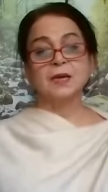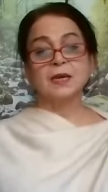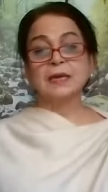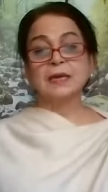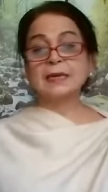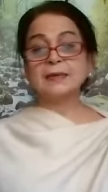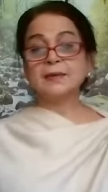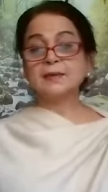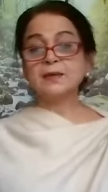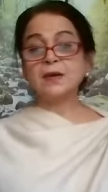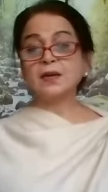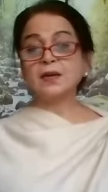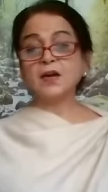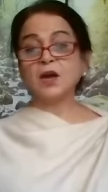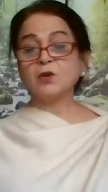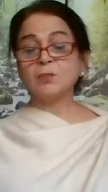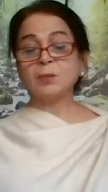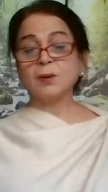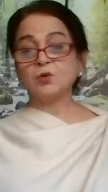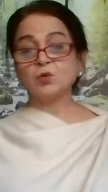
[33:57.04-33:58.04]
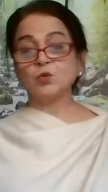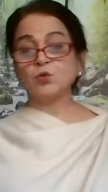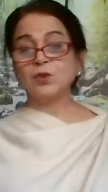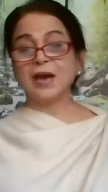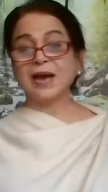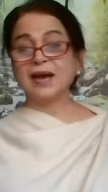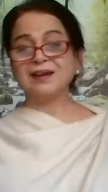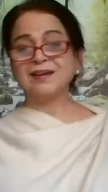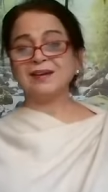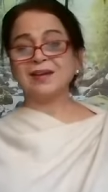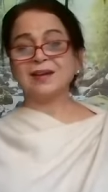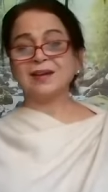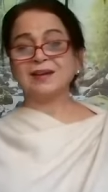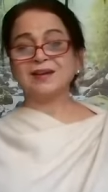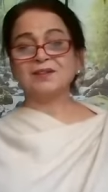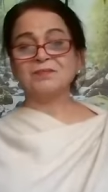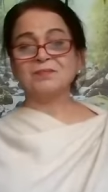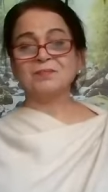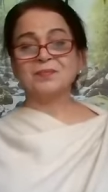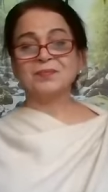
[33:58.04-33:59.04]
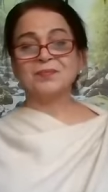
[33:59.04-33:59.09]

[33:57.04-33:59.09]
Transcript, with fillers: He did not talk about Udan here.